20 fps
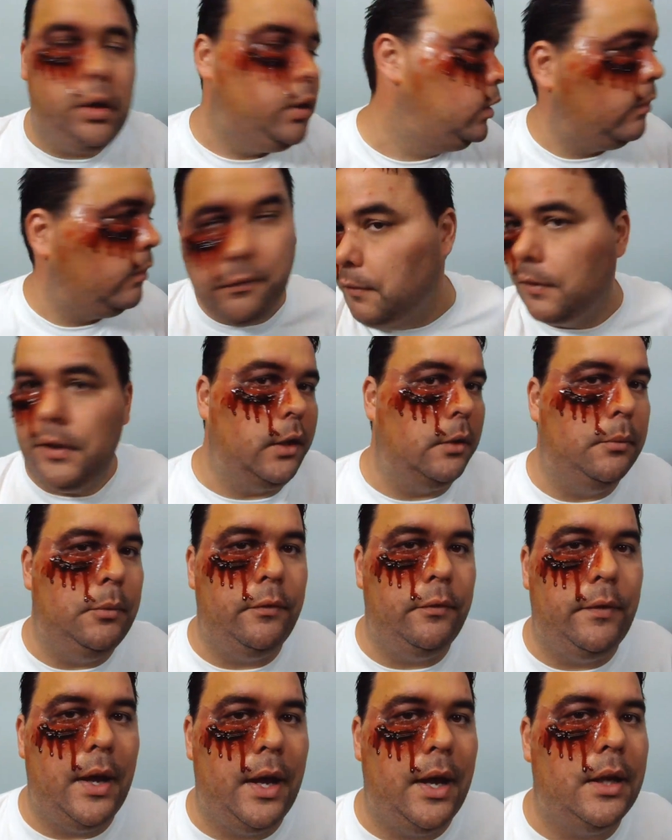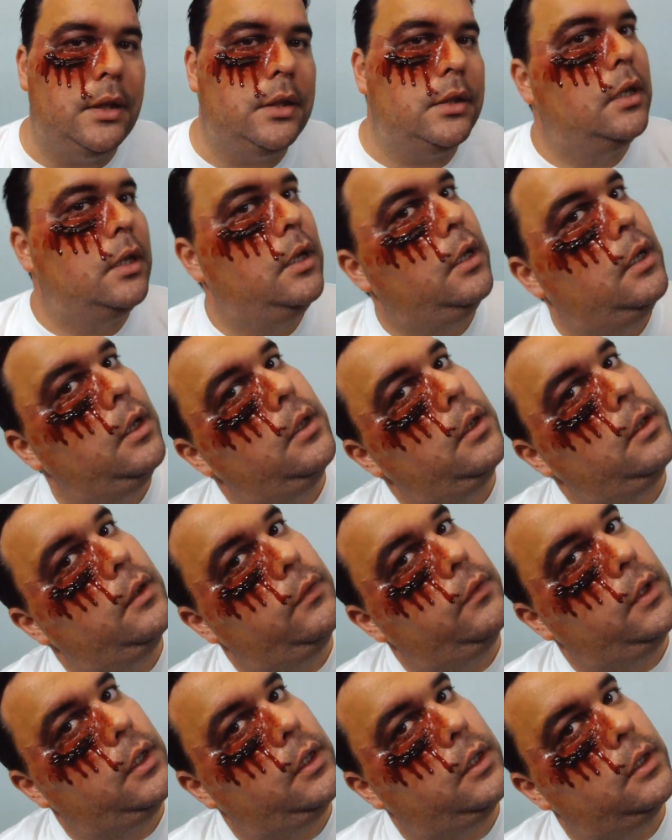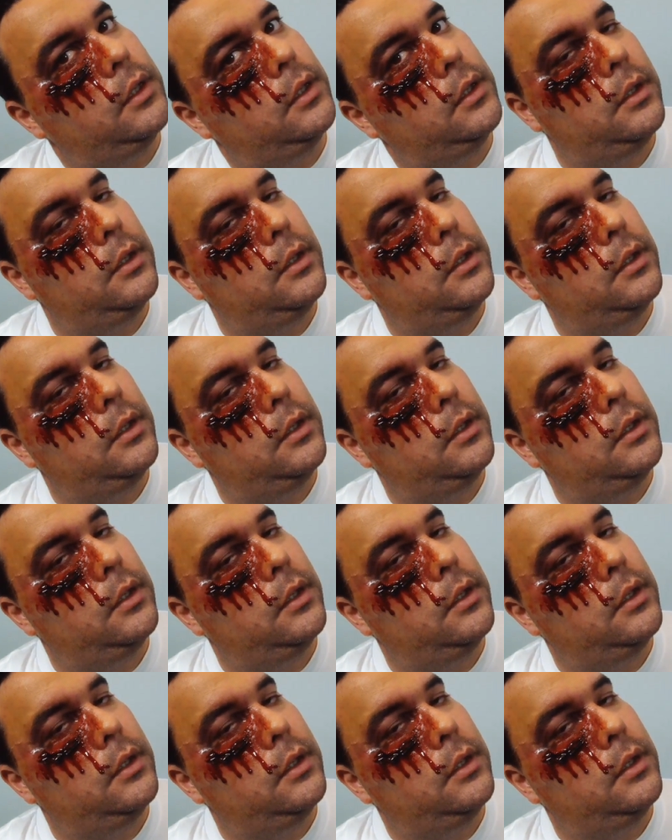If you need to move fast, if you need to,